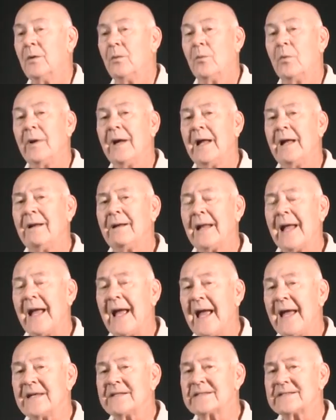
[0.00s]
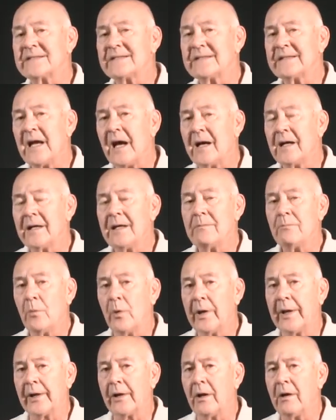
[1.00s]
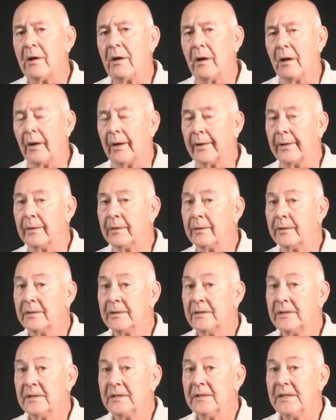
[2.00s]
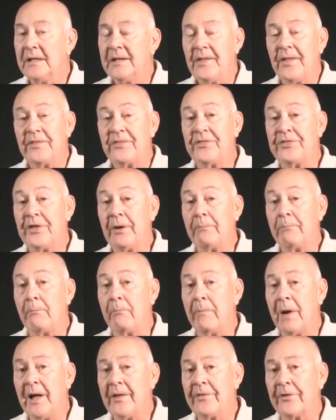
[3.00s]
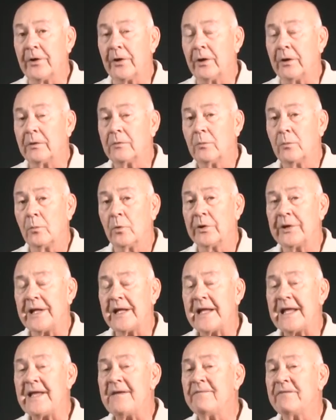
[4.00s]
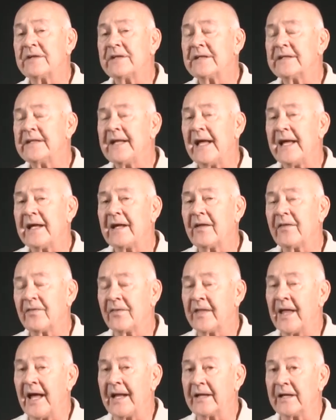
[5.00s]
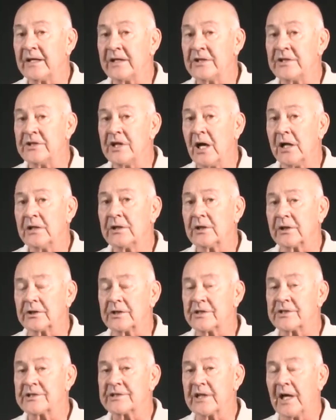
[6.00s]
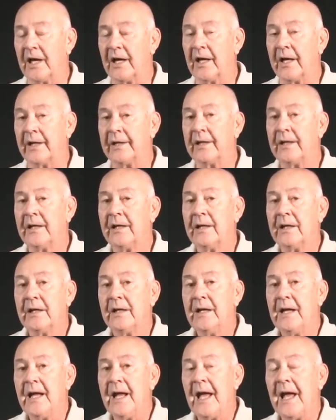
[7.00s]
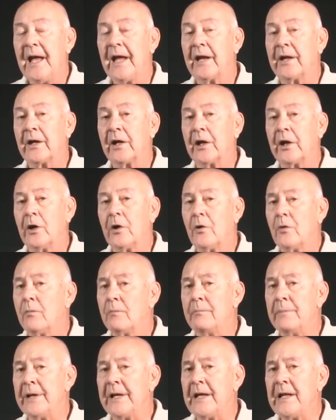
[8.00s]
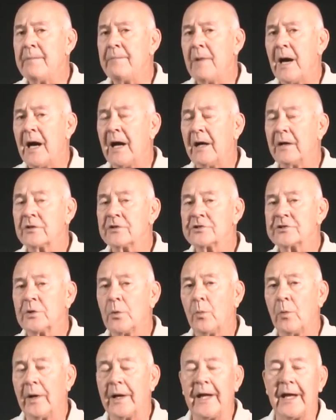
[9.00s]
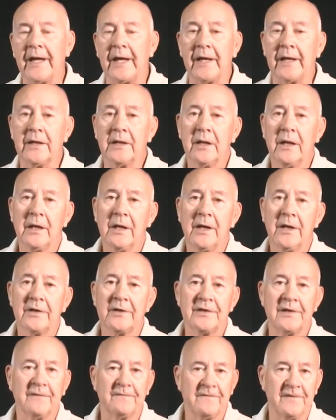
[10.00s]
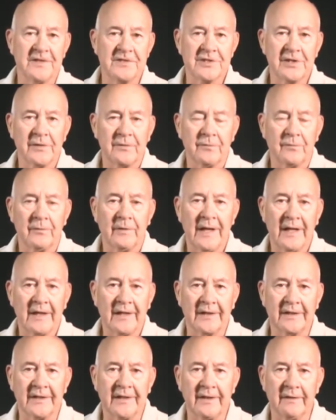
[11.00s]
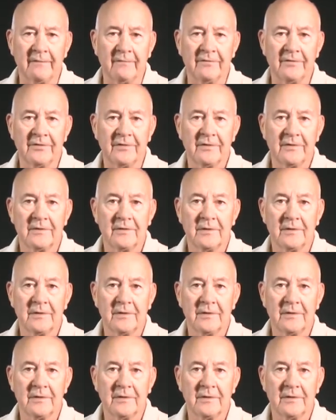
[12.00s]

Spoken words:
Well, as time went on, the mother would even take that younger son and go many miles away to visit relatives.